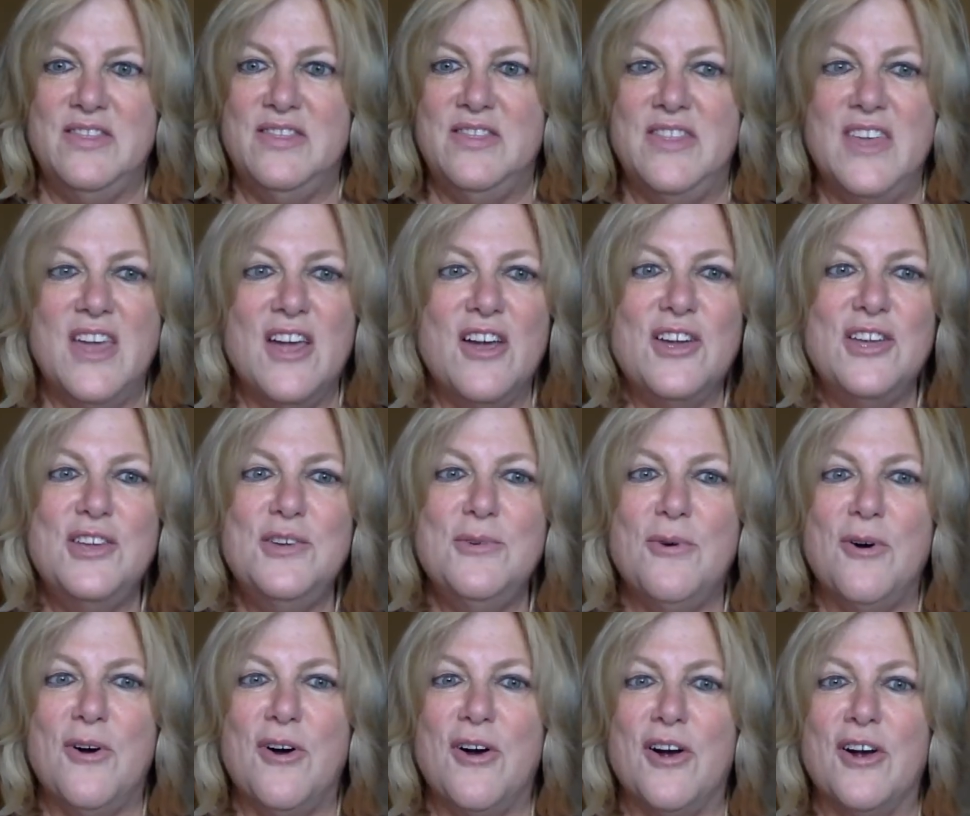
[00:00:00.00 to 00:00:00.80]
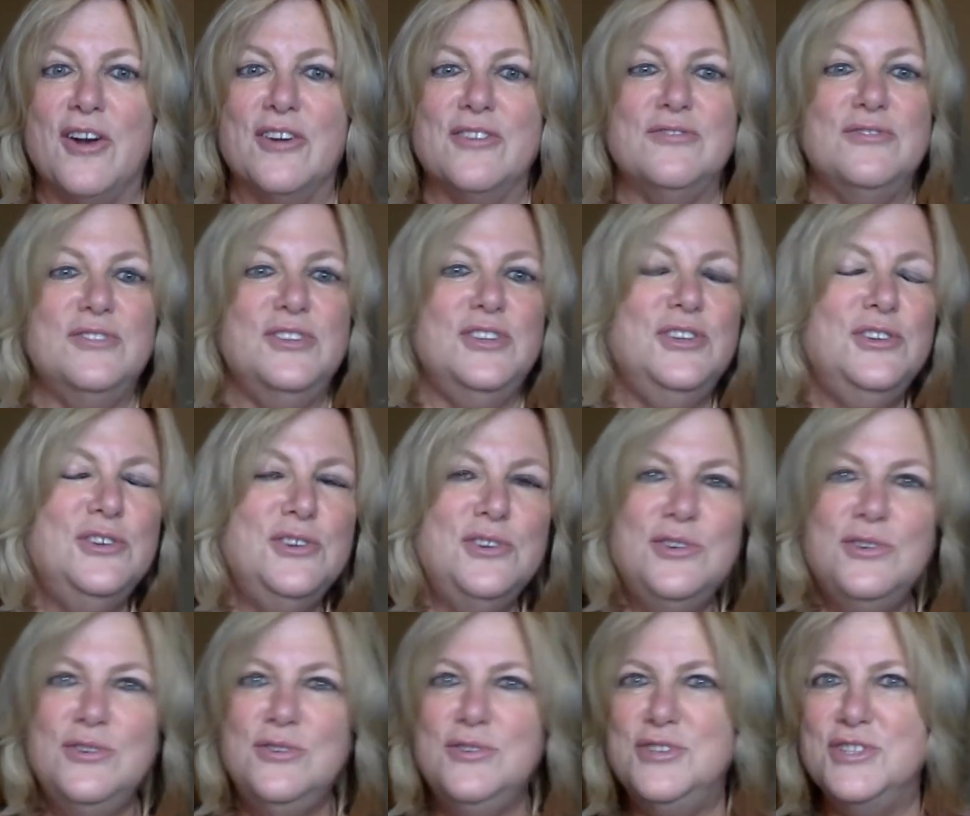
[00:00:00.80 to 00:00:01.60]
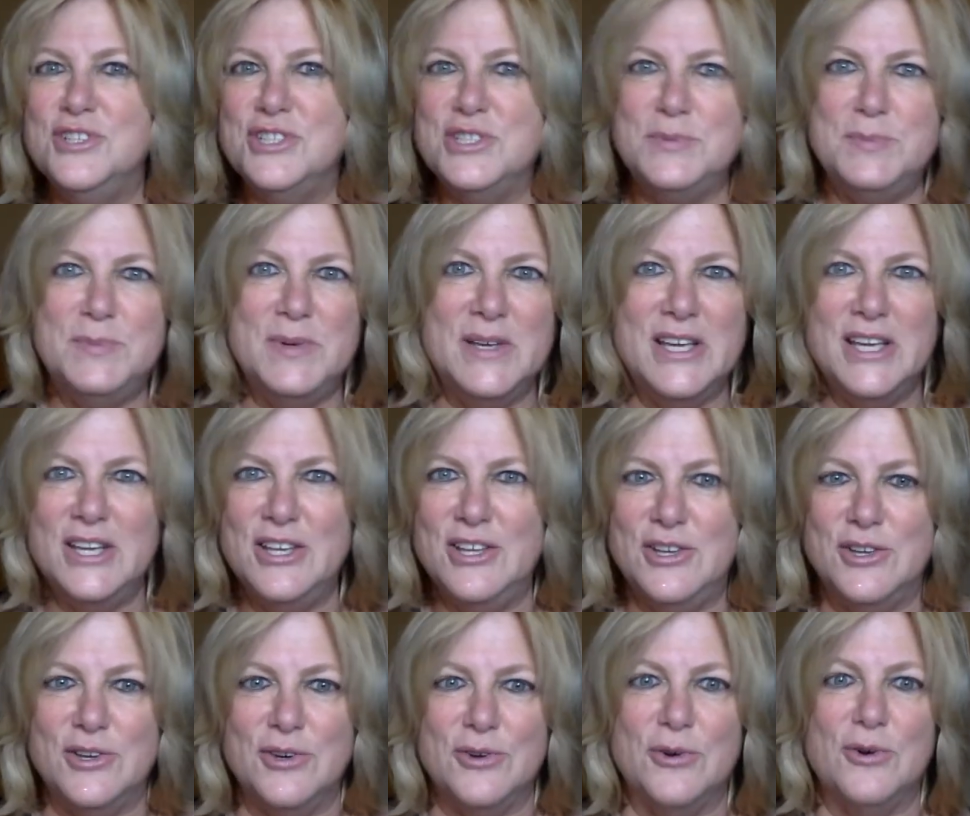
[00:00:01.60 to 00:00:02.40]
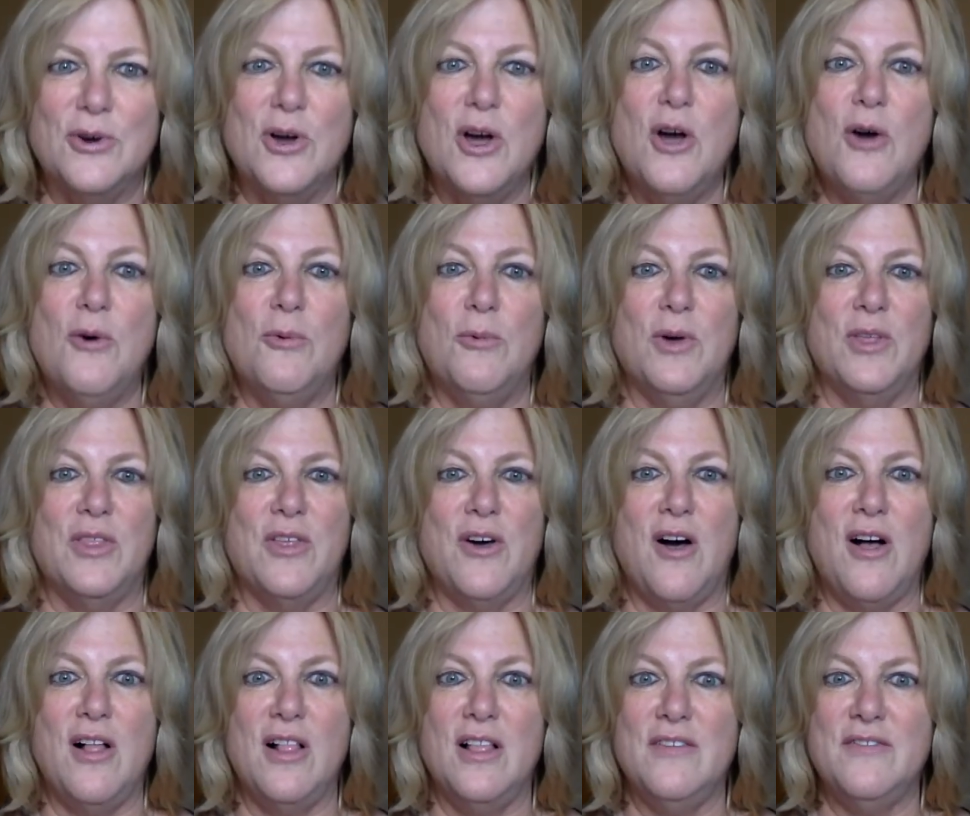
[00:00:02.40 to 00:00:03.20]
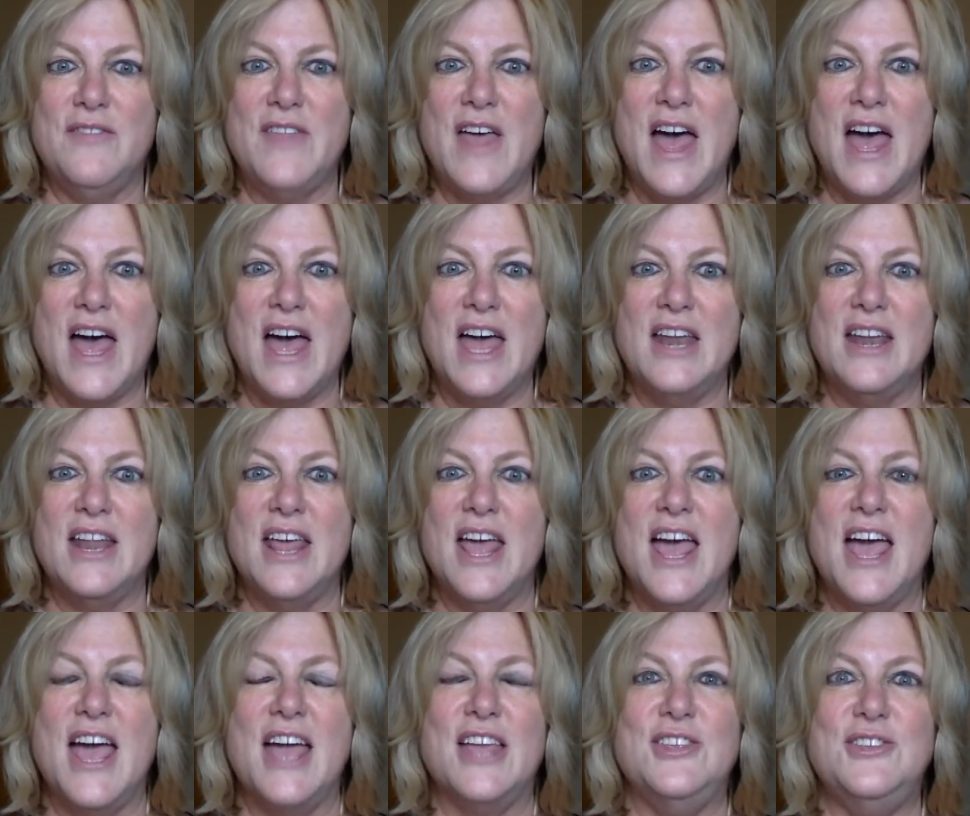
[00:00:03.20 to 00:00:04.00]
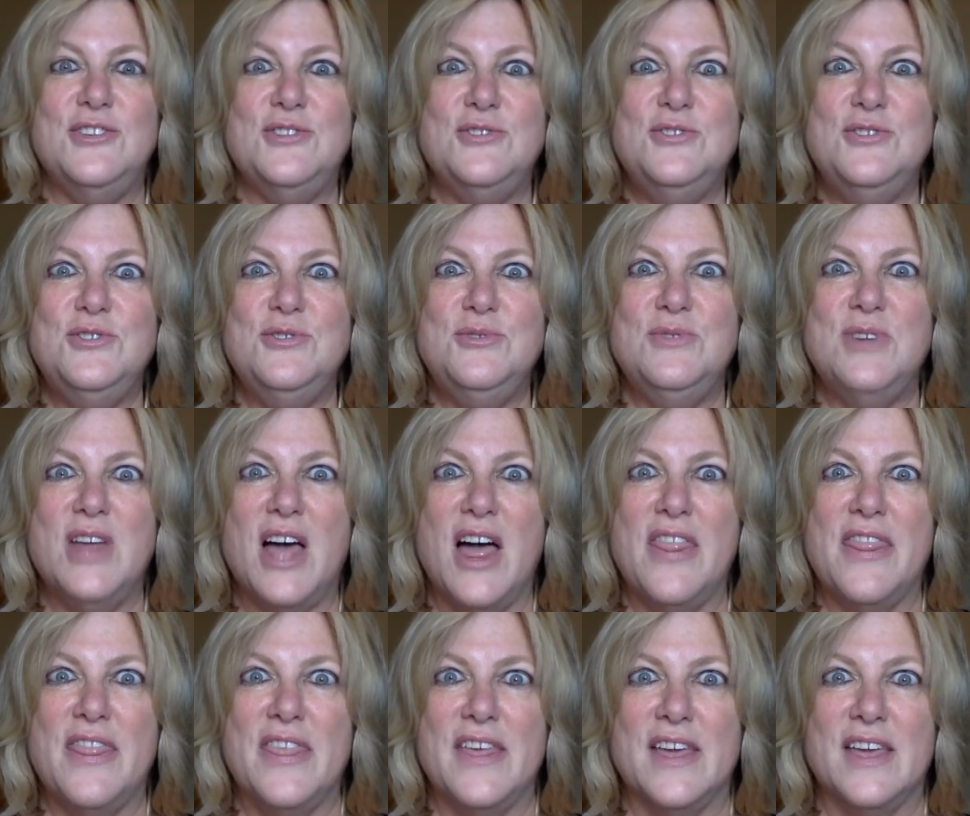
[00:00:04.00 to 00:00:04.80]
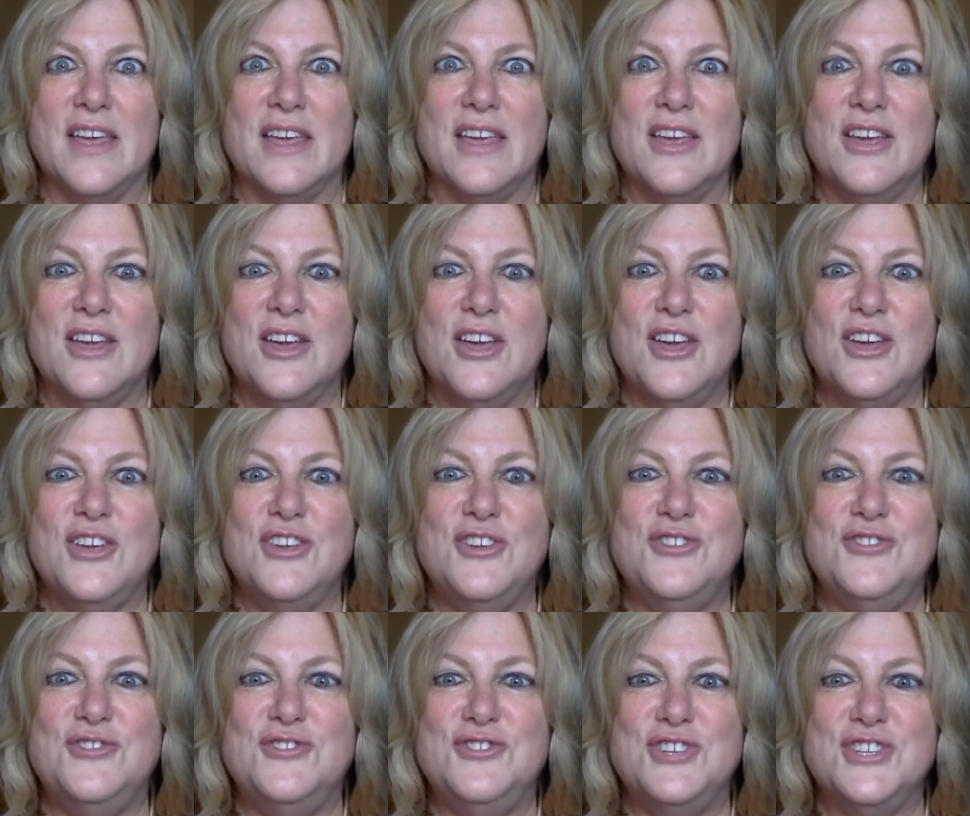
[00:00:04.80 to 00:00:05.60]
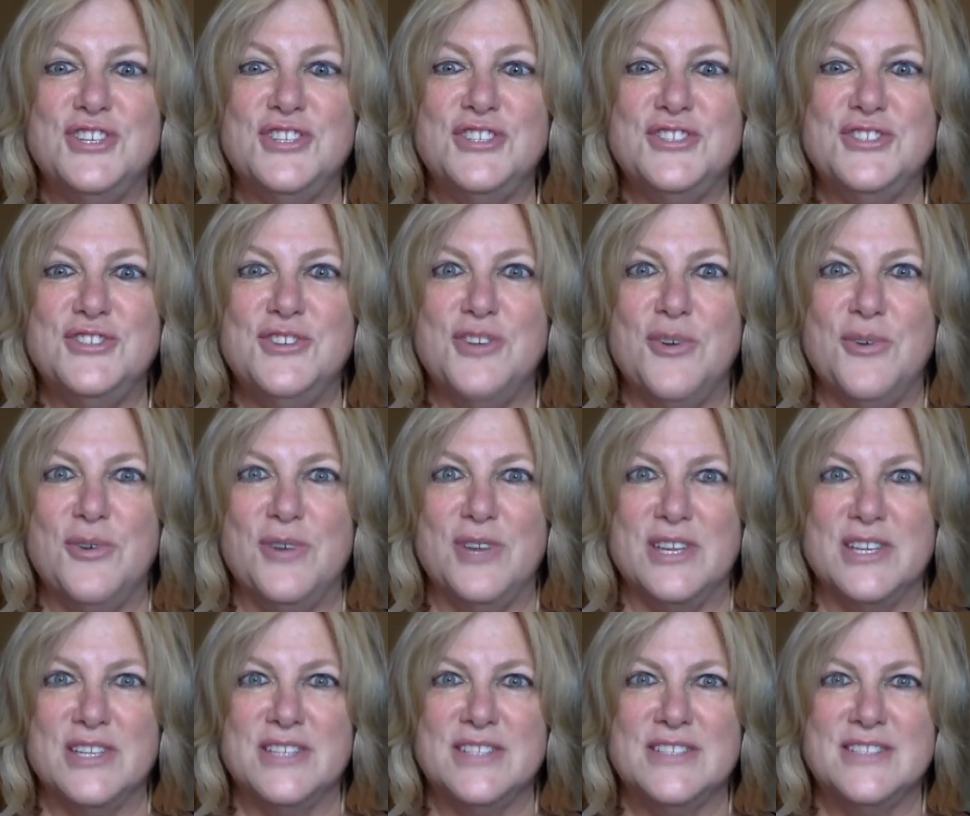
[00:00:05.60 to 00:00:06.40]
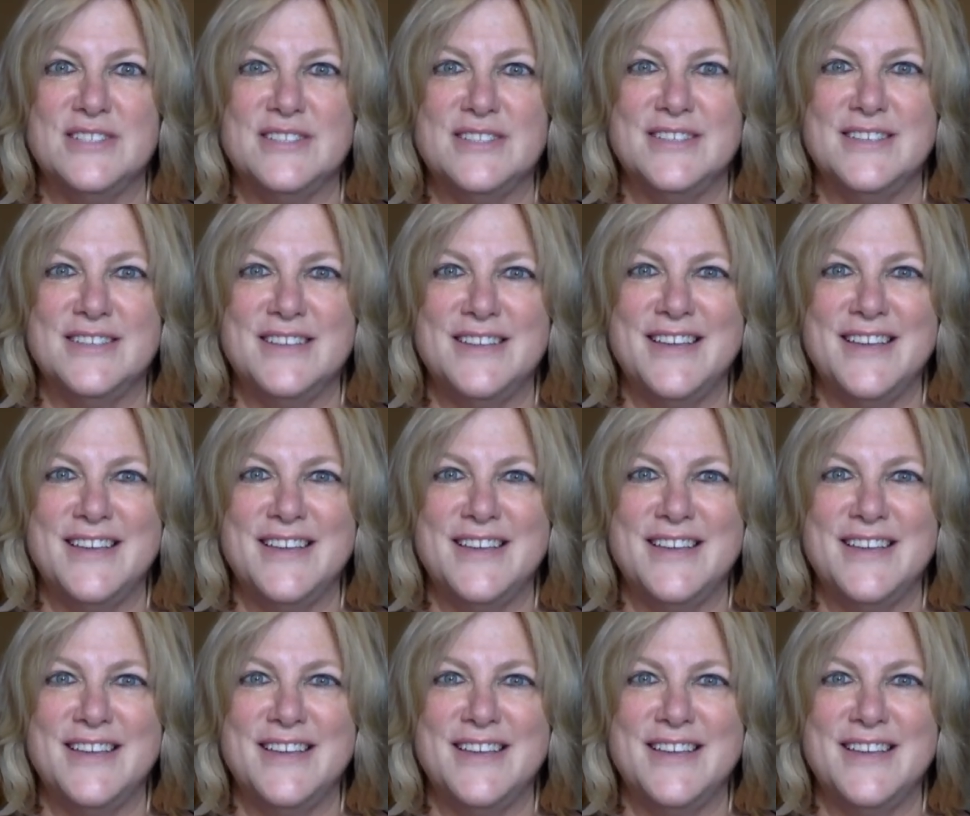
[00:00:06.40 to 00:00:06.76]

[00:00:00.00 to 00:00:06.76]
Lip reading: There you are, you just being you, with all of that, and you do nothing. You just notice.